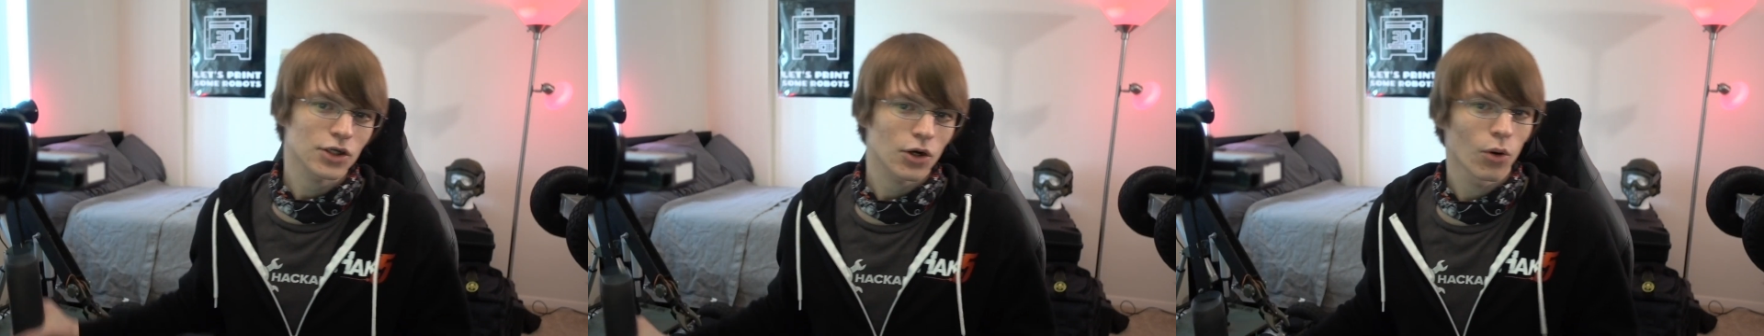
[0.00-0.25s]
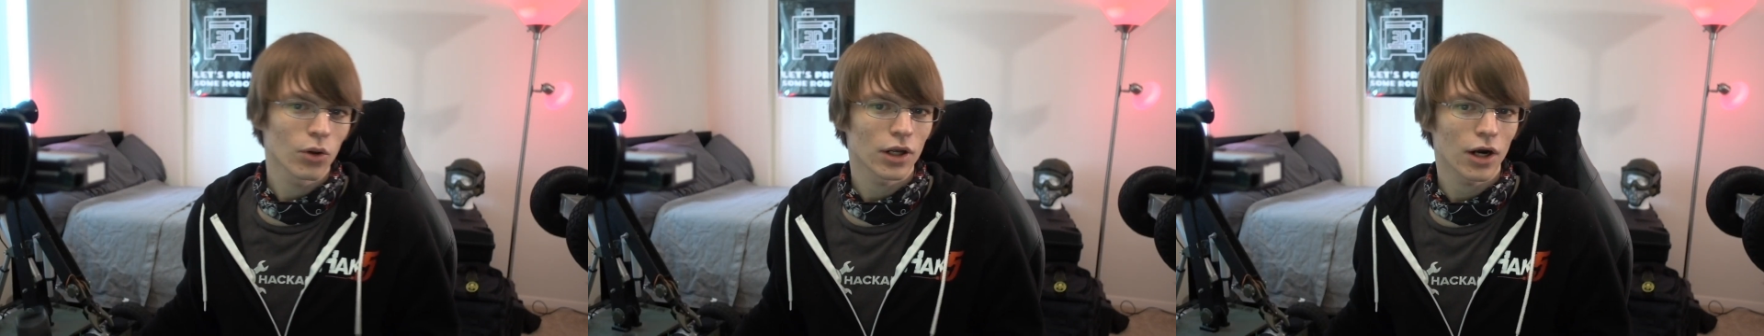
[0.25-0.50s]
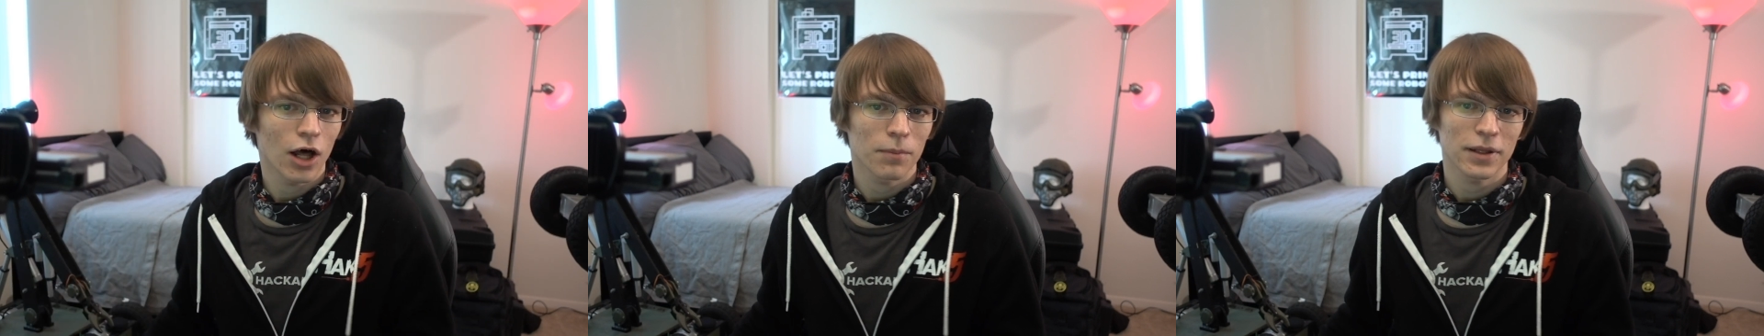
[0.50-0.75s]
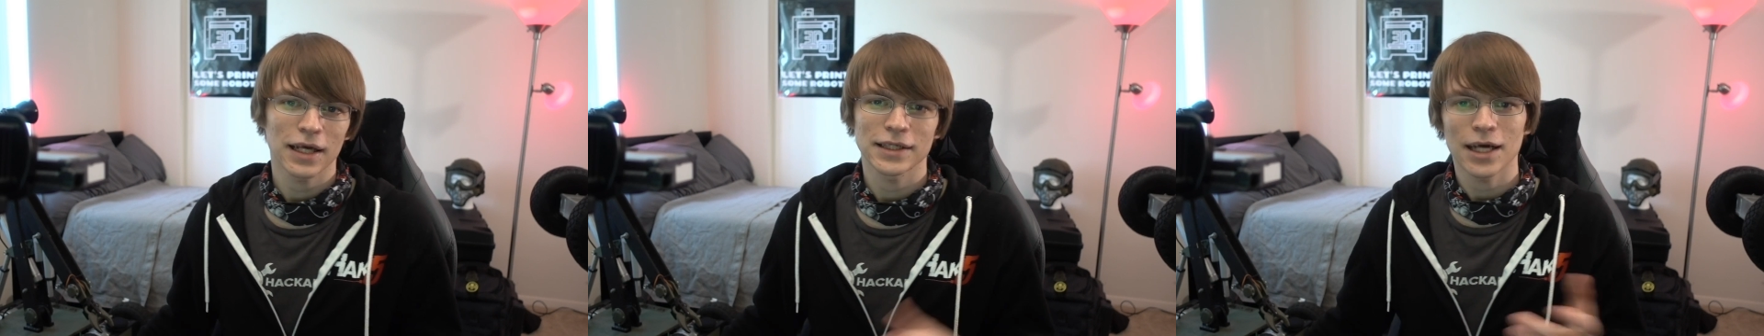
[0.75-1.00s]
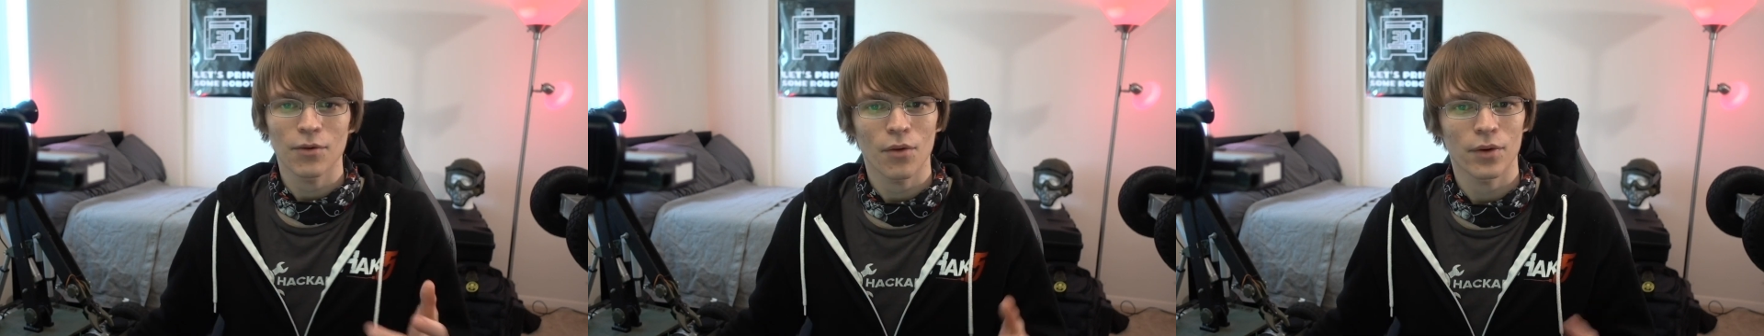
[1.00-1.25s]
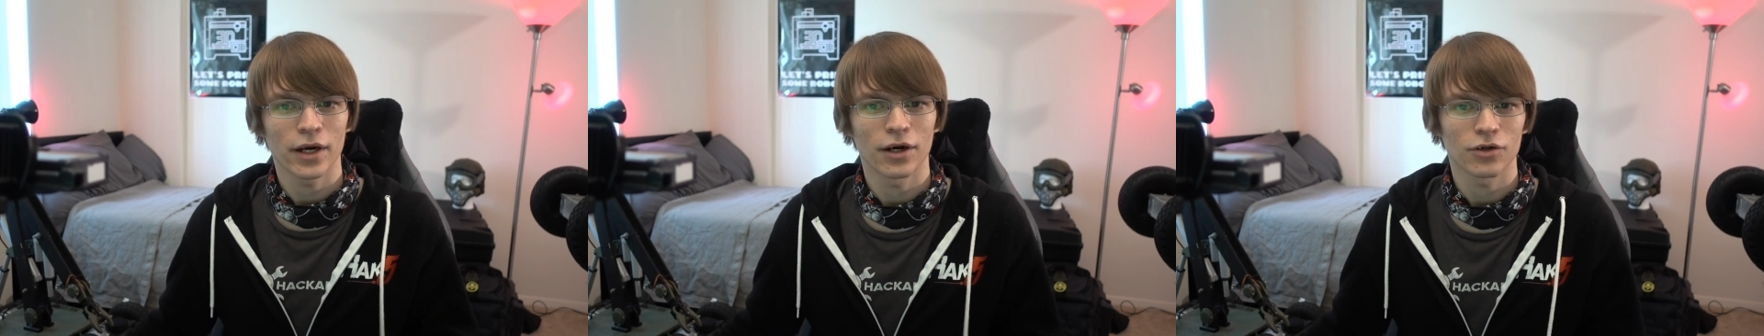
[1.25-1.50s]
are cool and all, but that's not what
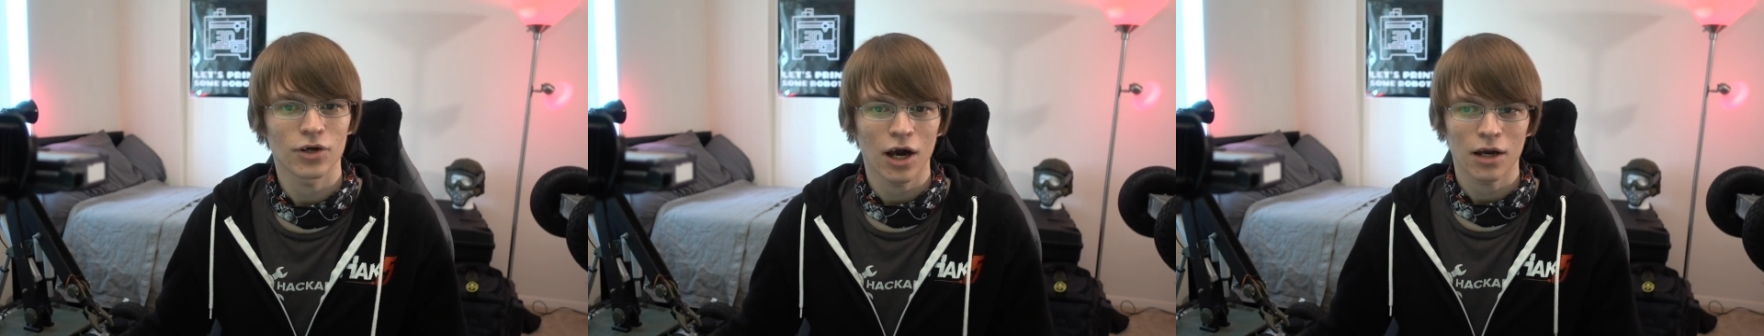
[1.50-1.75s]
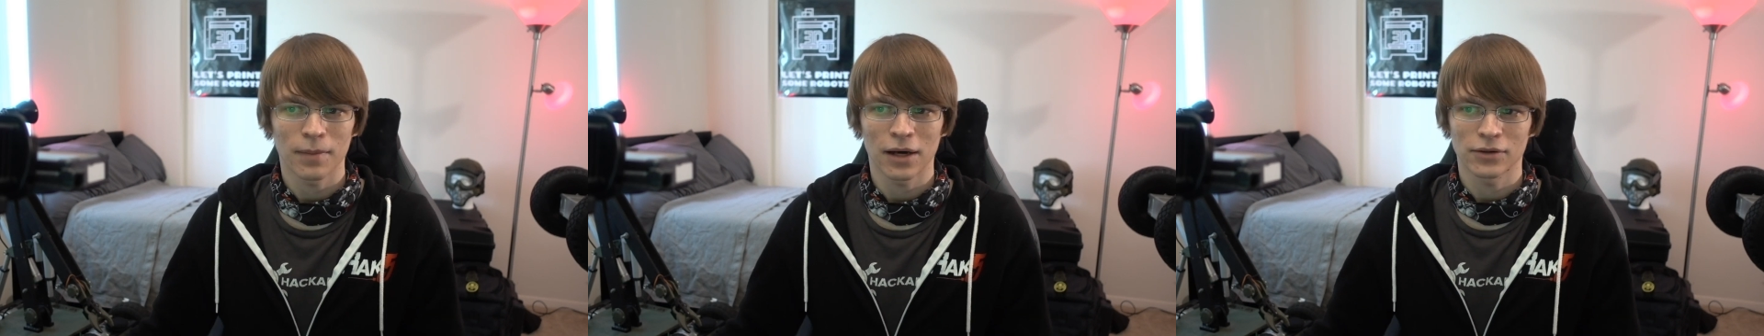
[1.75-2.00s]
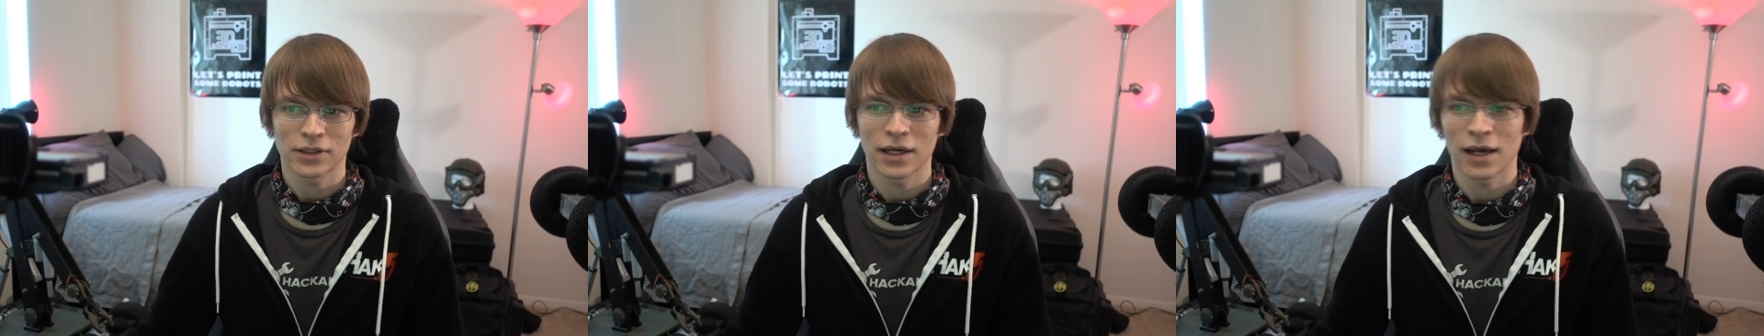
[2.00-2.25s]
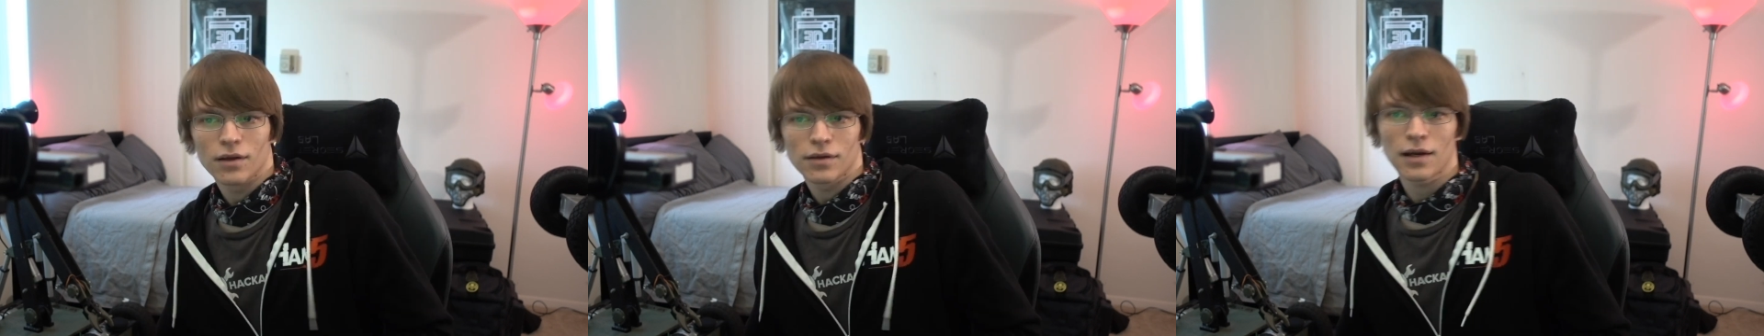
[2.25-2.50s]
we're here to talk about today.